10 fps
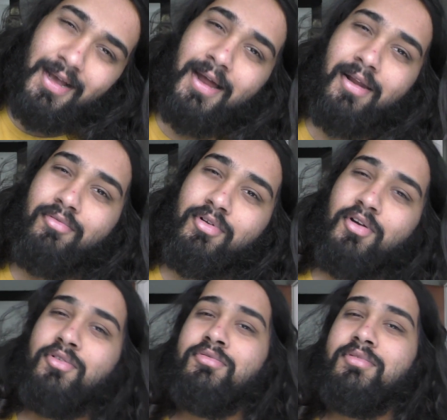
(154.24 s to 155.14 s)
I don't
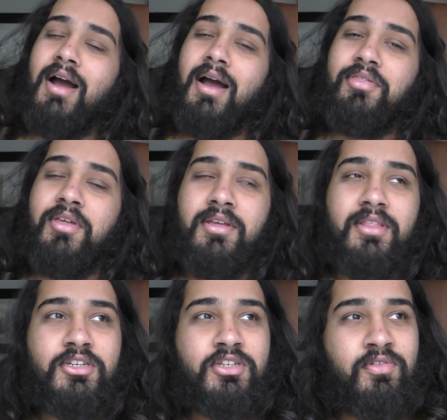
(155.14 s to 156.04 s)
know, I think
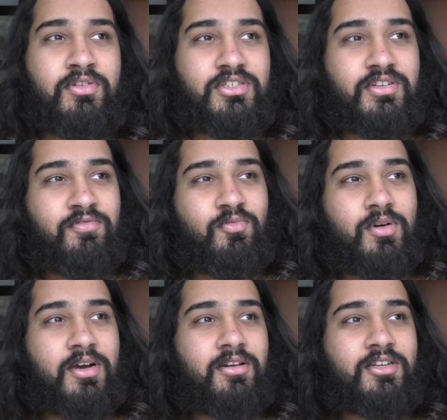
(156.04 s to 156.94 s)
they should have used a different
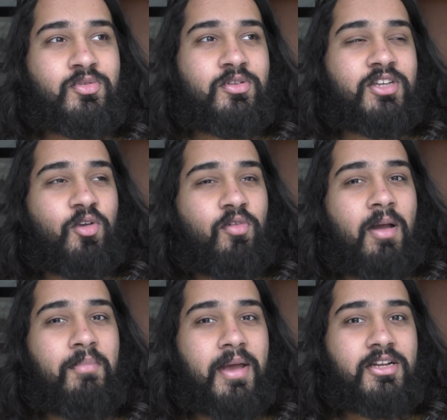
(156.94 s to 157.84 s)
word, because when you say
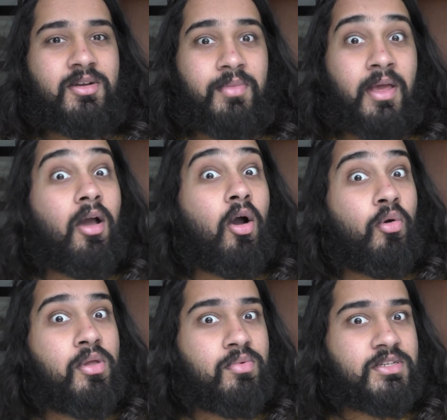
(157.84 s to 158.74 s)
rampage, I'm thinking, oh,
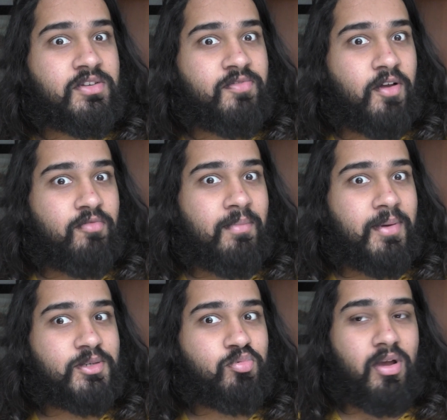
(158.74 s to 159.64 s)
he wants to fight
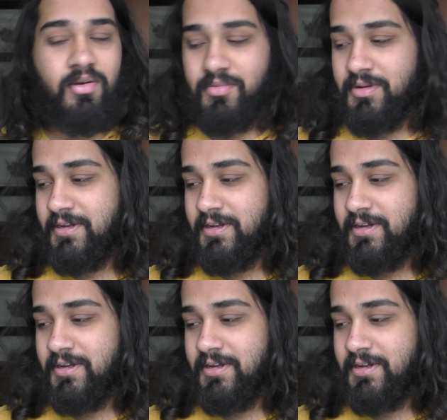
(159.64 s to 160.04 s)
Rampage Brown.